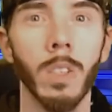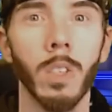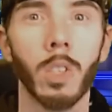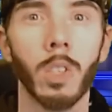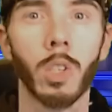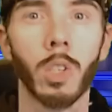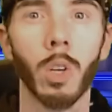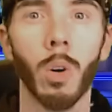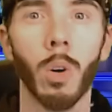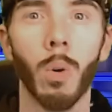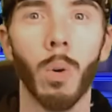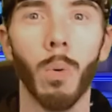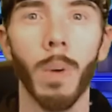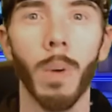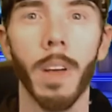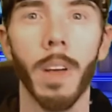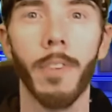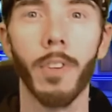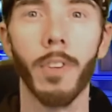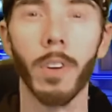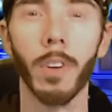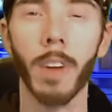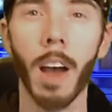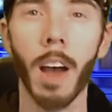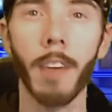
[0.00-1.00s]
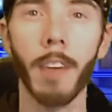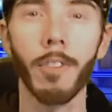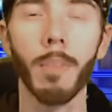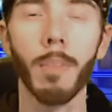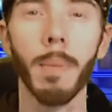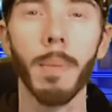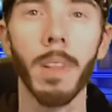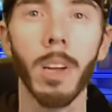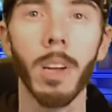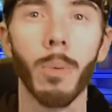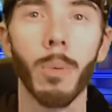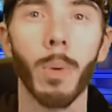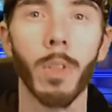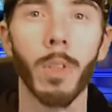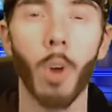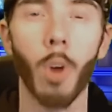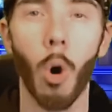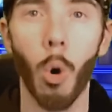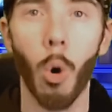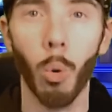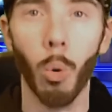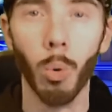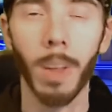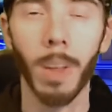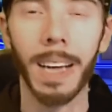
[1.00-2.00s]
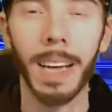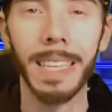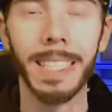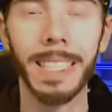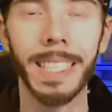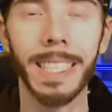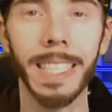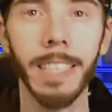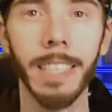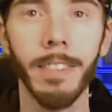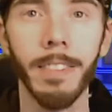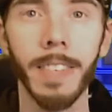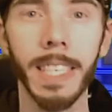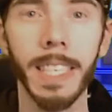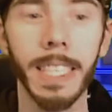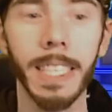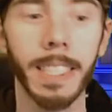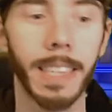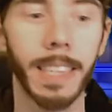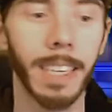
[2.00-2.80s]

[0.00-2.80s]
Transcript: So if you're not familiar with OLED TVs,